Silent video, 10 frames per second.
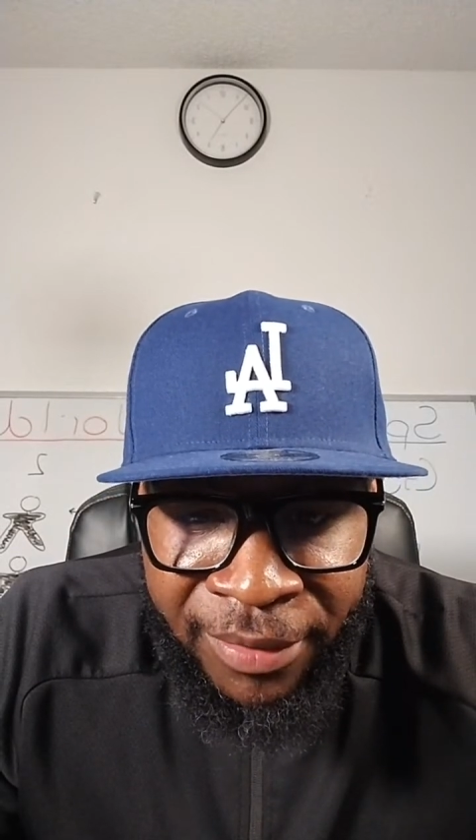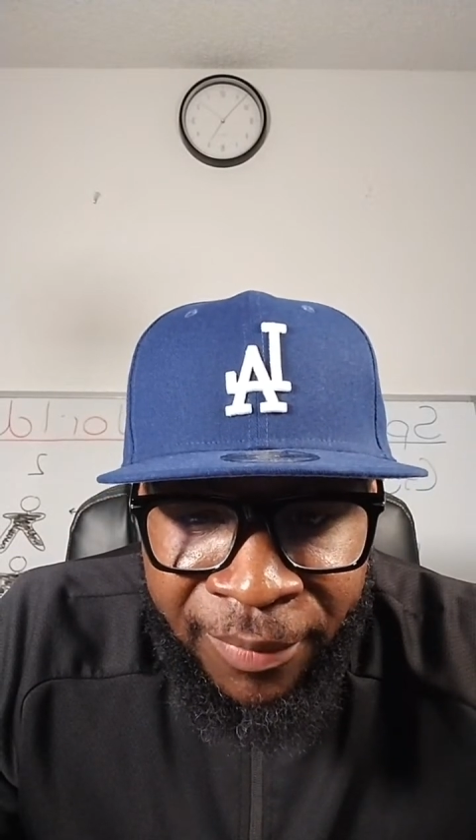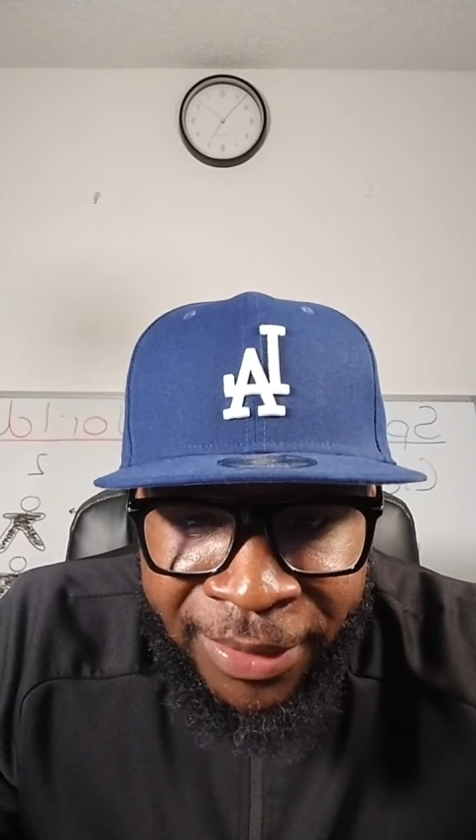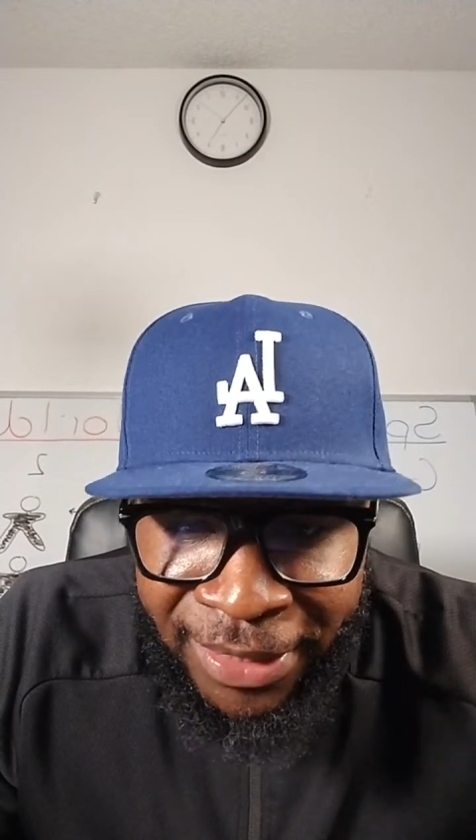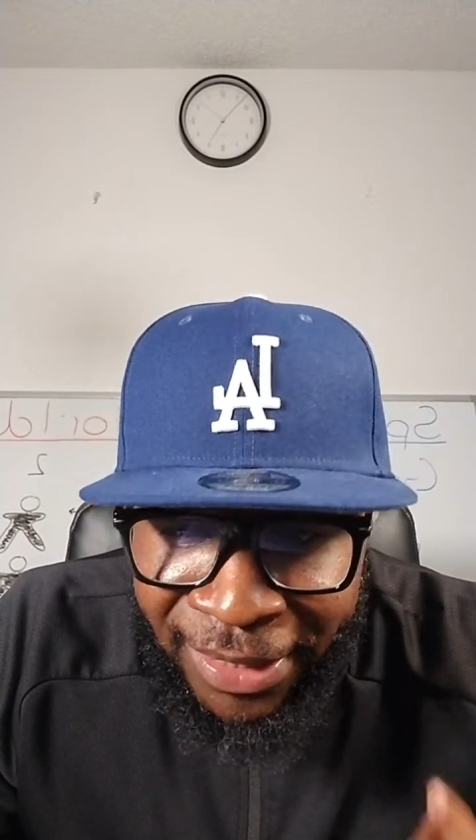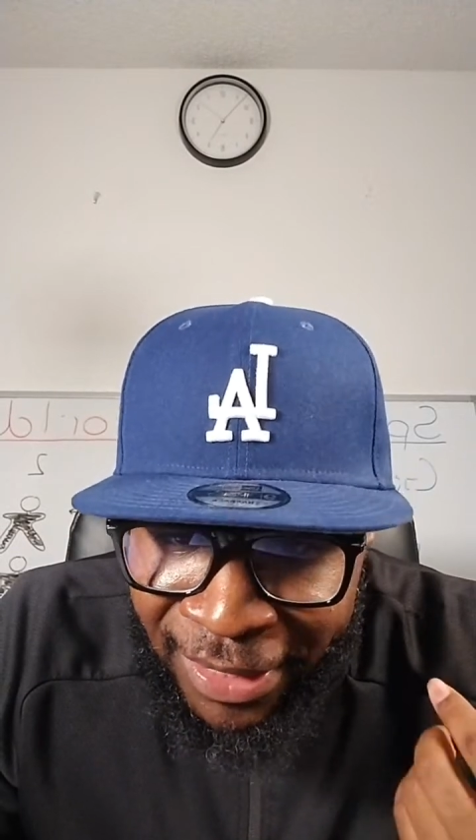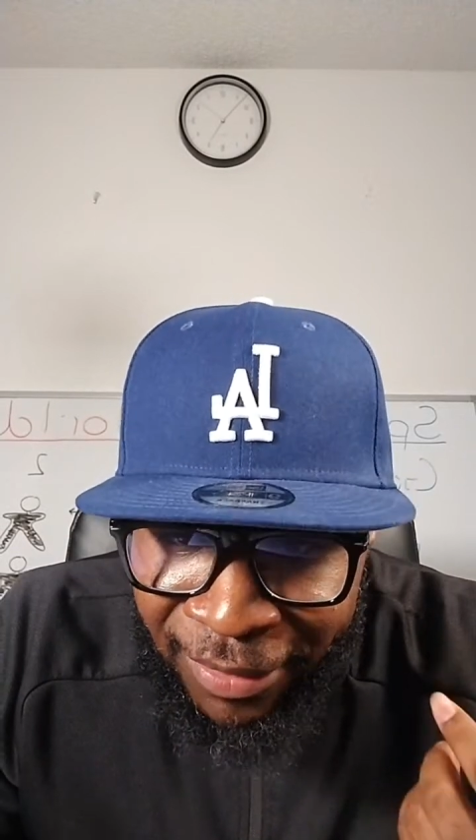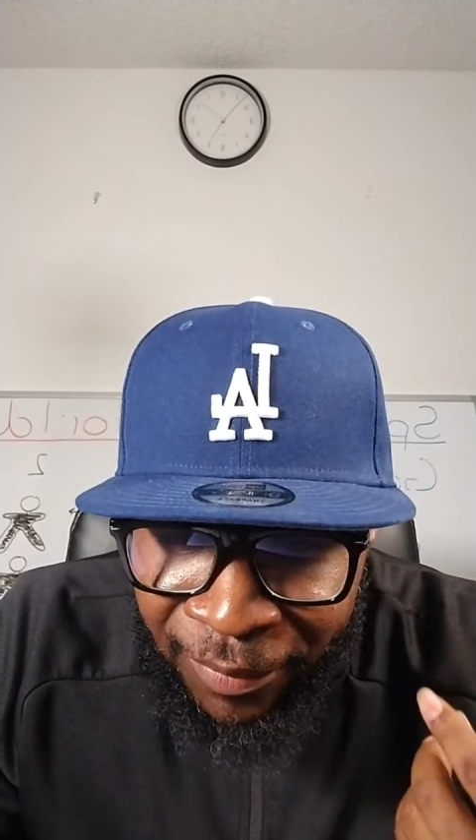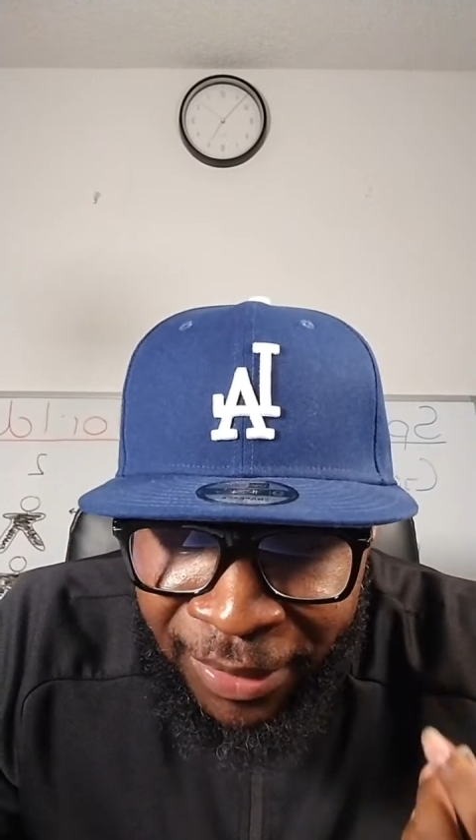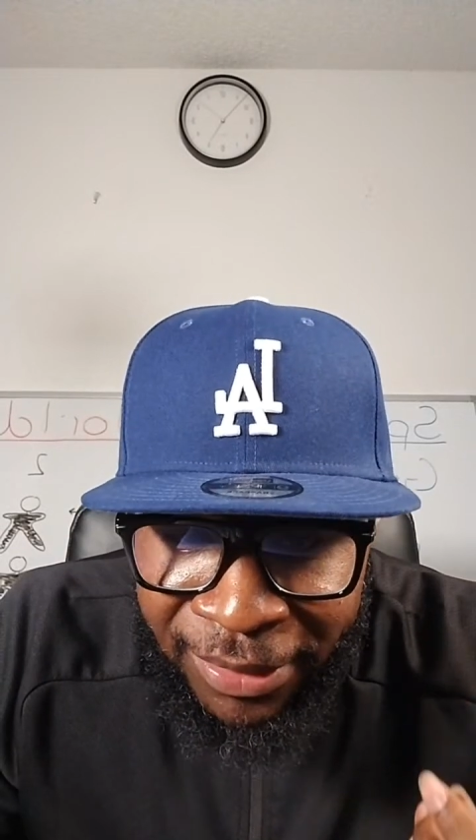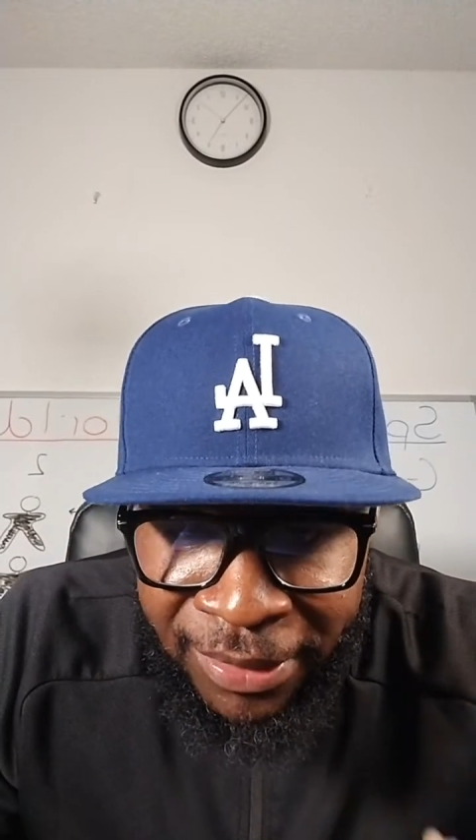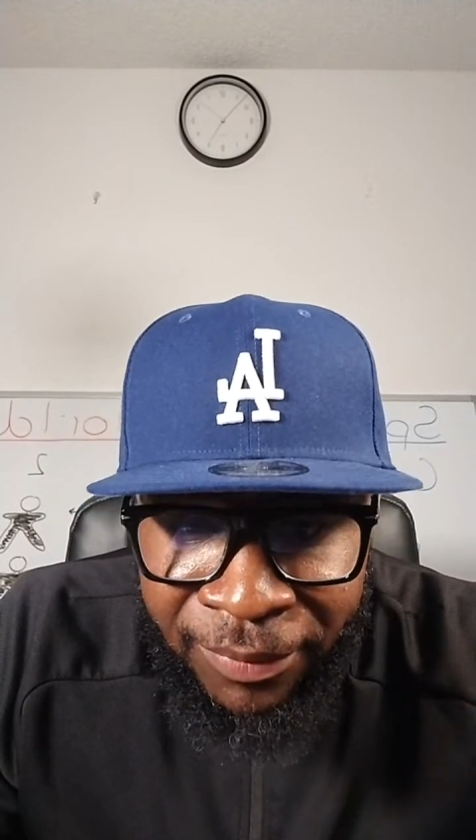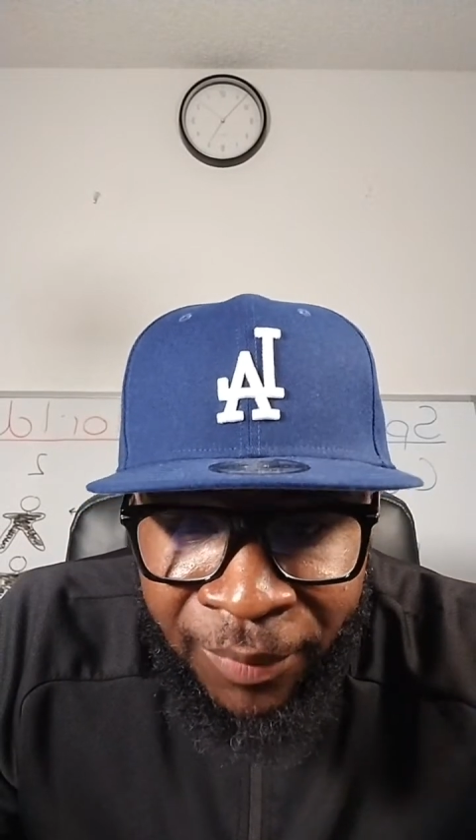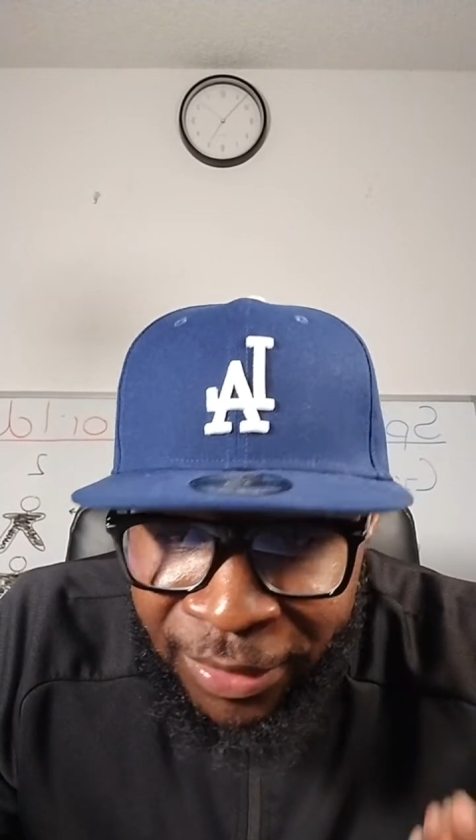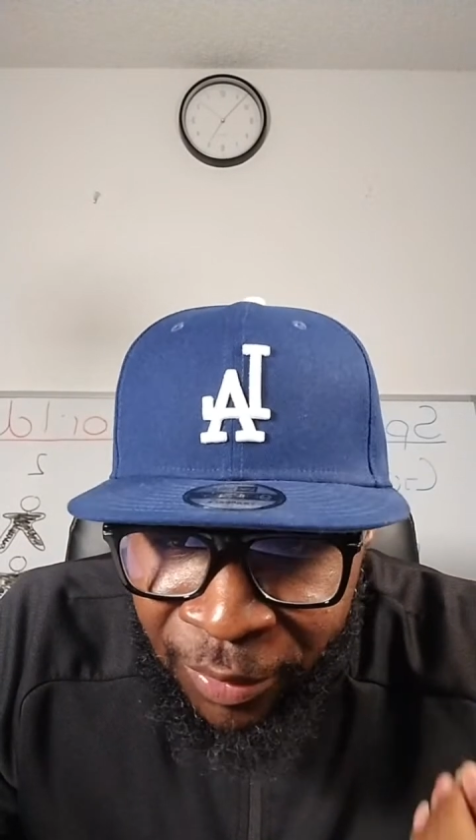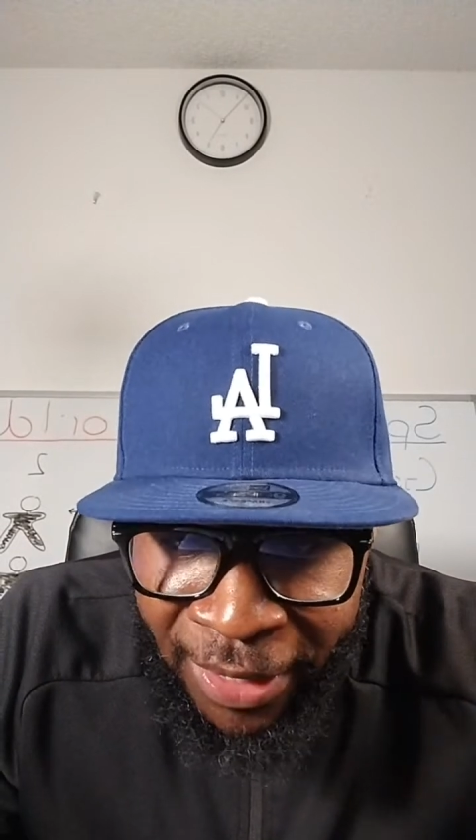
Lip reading: When you